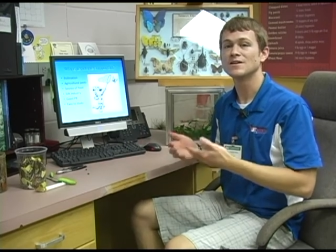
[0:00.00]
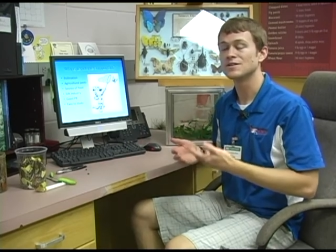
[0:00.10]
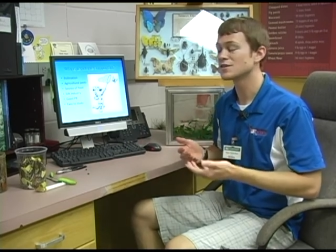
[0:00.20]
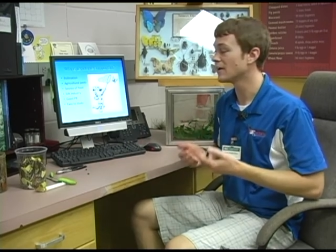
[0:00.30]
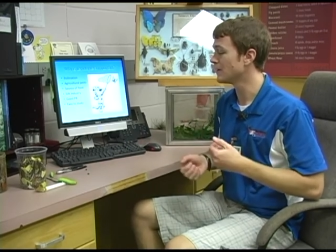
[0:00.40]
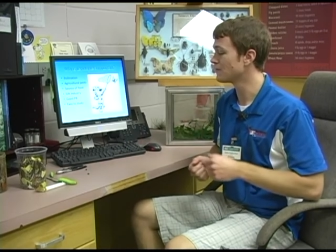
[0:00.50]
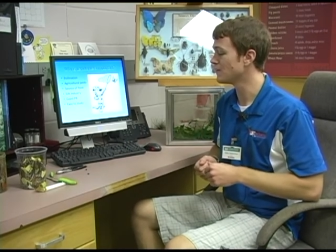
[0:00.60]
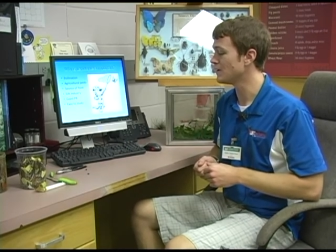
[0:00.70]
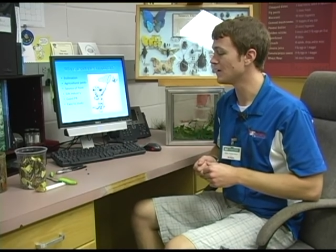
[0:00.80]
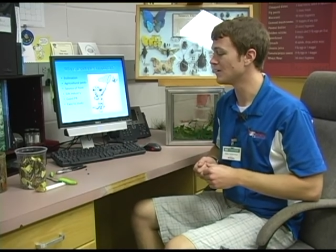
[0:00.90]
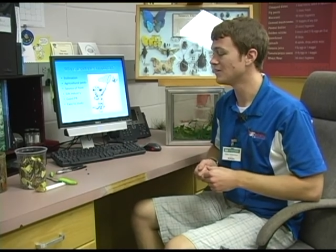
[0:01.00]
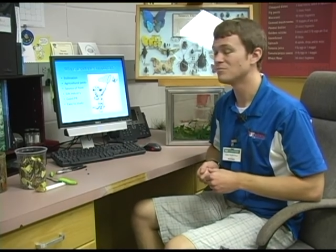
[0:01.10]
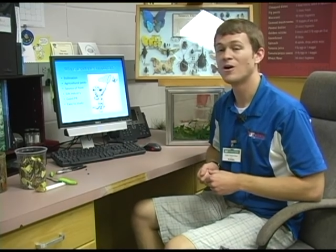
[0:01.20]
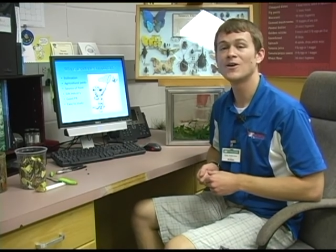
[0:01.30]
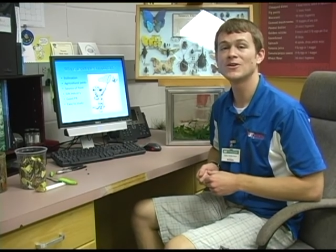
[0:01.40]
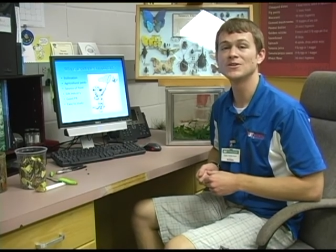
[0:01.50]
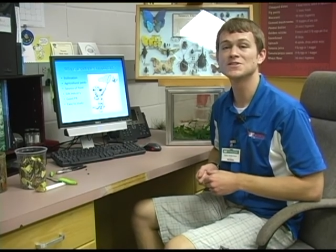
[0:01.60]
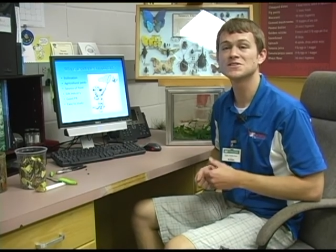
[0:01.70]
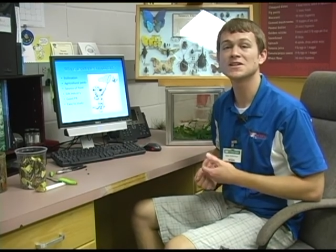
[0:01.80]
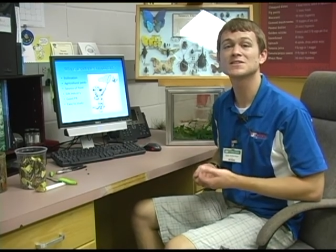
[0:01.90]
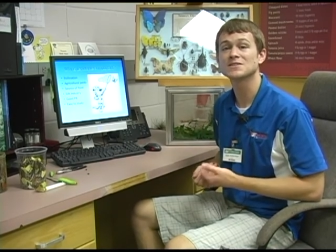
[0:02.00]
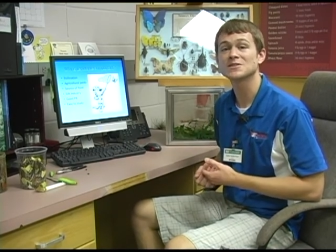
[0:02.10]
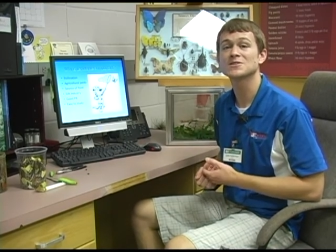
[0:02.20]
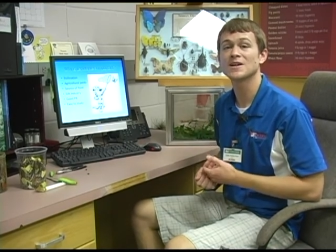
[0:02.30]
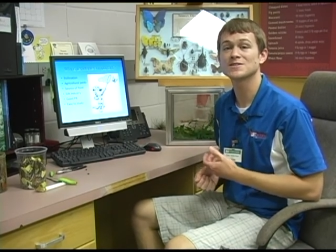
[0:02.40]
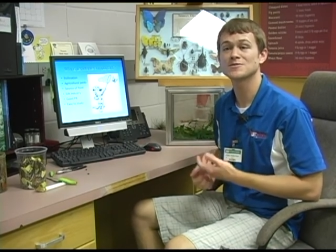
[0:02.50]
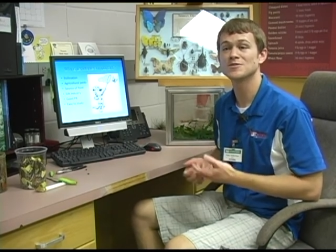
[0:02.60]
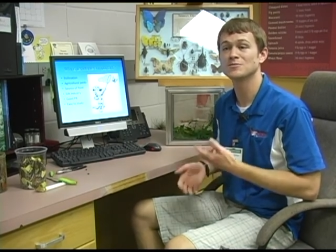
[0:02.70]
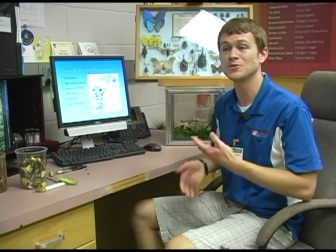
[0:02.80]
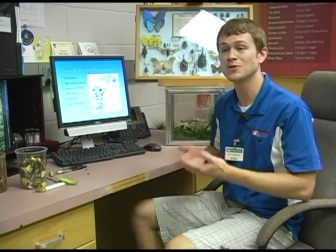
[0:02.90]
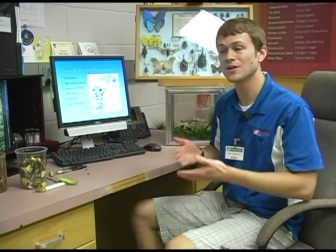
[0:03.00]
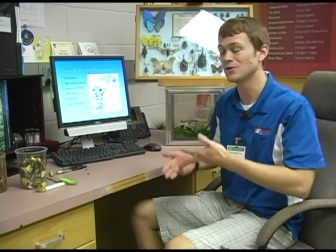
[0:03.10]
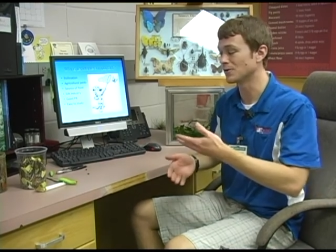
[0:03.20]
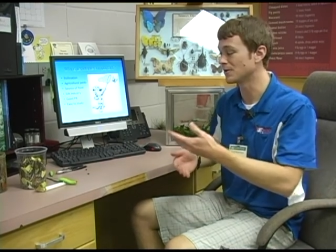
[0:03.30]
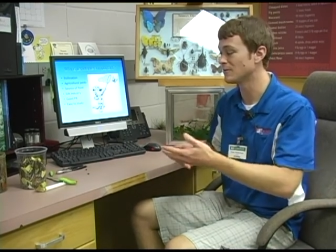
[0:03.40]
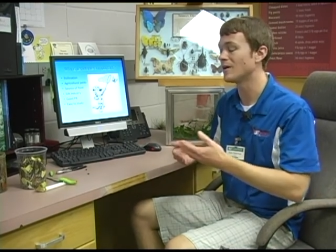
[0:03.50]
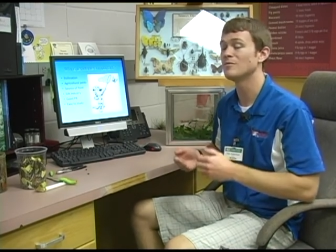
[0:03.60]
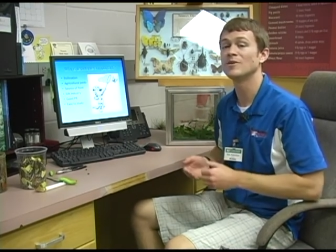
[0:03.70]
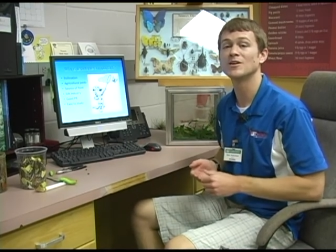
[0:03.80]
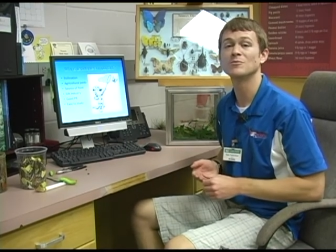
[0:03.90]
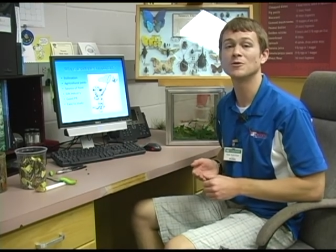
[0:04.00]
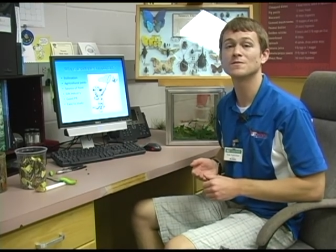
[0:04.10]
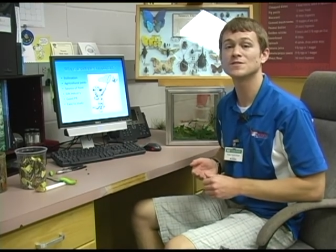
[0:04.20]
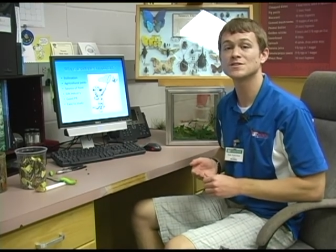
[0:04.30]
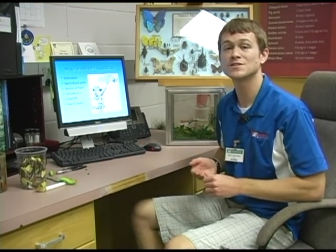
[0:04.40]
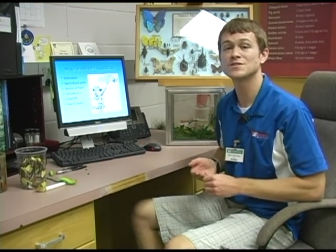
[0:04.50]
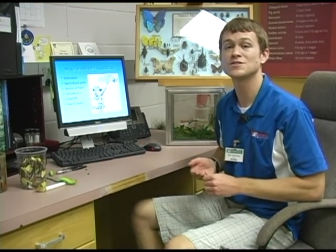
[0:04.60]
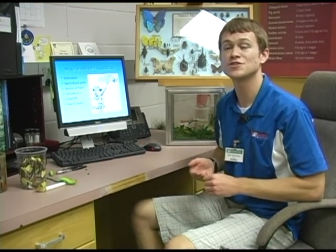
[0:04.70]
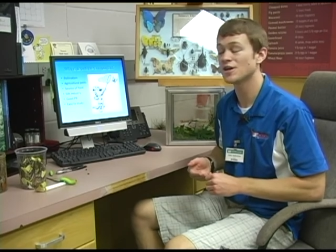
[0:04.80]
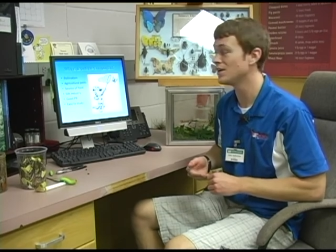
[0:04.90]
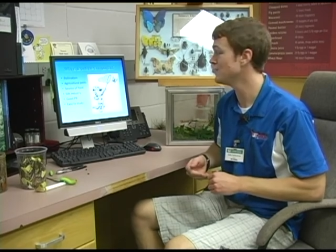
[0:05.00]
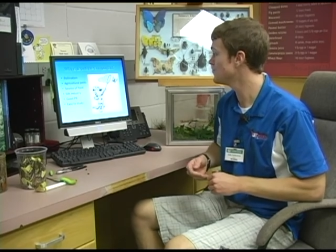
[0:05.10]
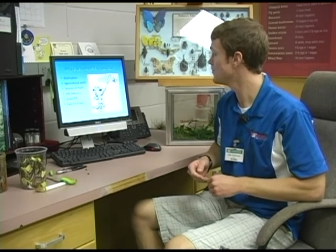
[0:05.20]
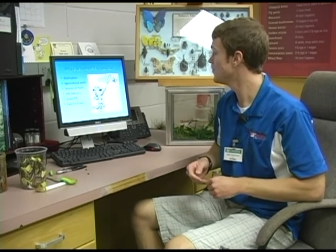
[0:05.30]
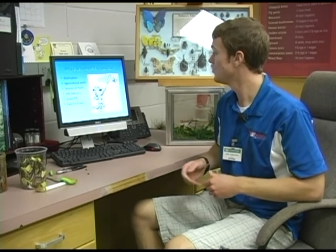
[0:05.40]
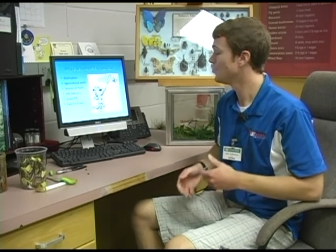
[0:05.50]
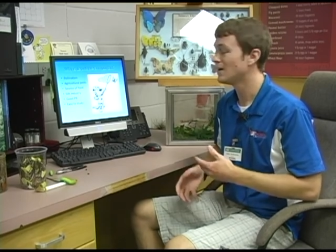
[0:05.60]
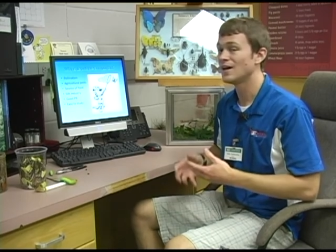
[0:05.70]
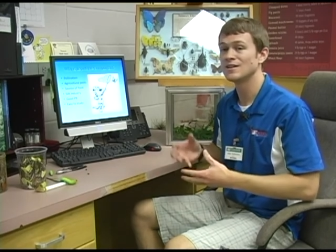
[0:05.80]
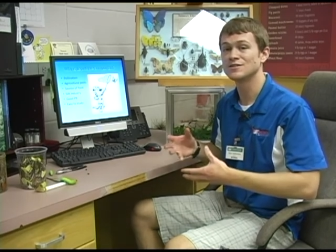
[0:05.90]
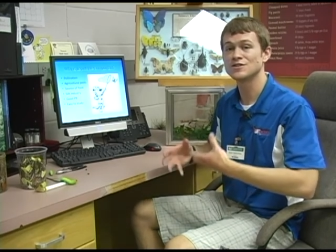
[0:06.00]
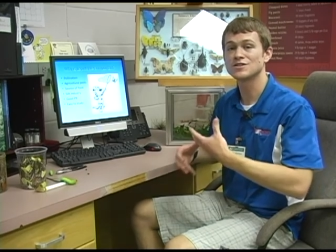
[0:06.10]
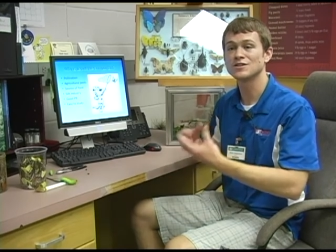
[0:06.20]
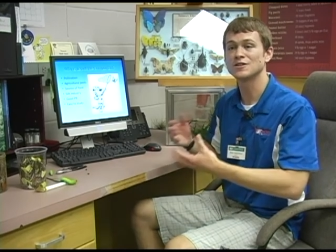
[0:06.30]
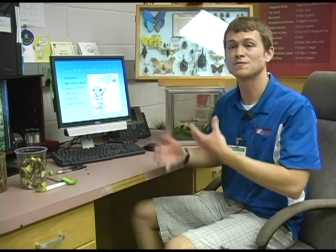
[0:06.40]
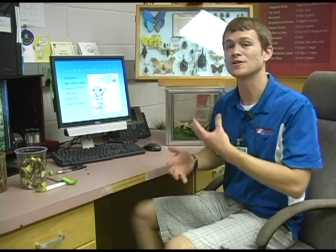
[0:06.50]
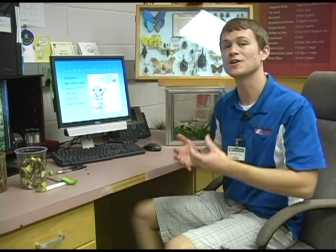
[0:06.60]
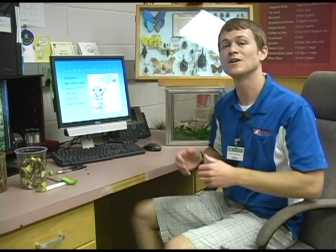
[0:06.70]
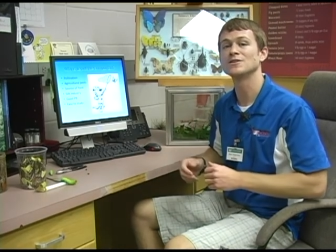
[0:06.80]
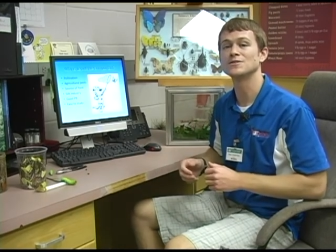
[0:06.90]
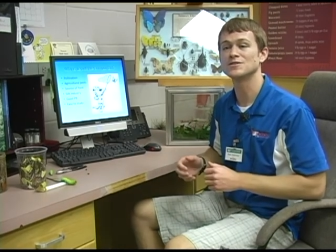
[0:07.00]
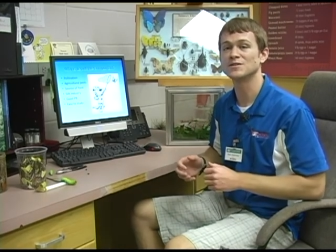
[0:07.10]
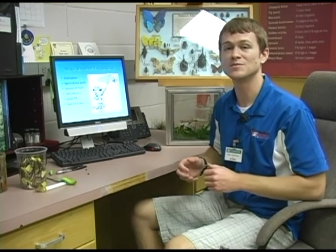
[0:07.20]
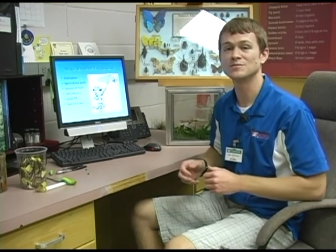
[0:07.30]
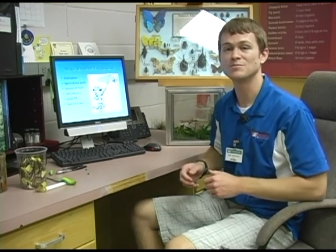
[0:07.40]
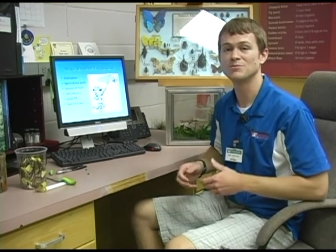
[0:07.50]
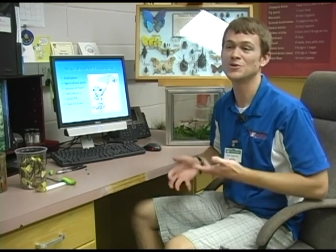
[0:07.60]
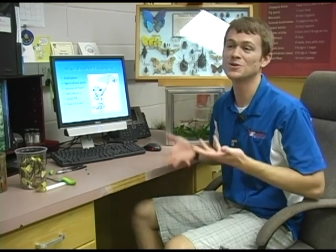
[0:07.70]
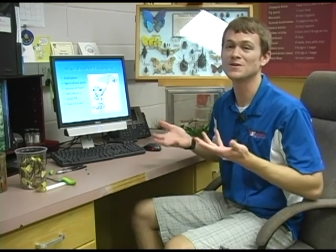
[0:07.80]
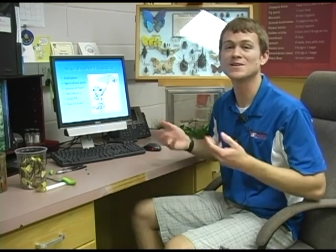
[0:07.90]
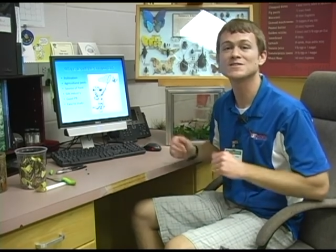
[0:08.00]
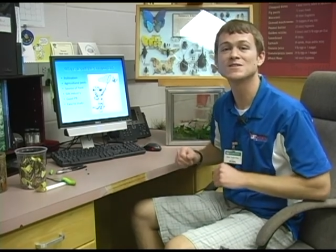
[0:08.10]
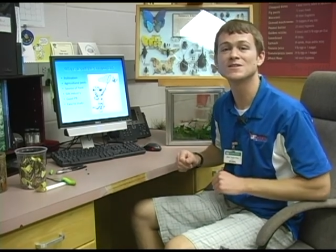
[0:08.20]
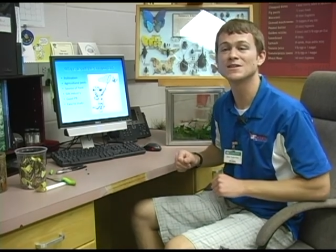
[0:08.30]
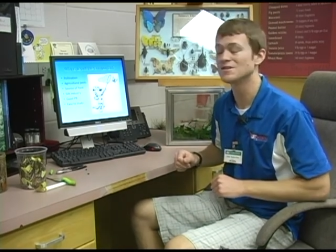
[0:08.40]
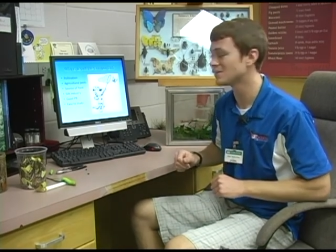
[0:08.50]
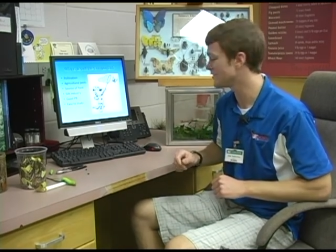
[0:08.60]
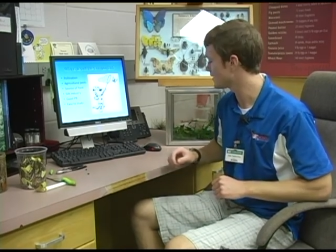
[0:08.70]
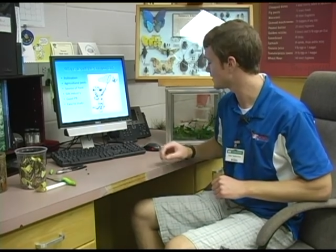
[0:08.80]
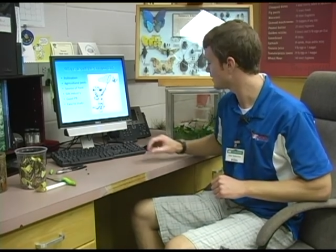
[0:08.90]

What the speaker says: it's kind of the model insect in the classroom where you can learn about metamorphosis and change and just the different colors and beauty that's in the insect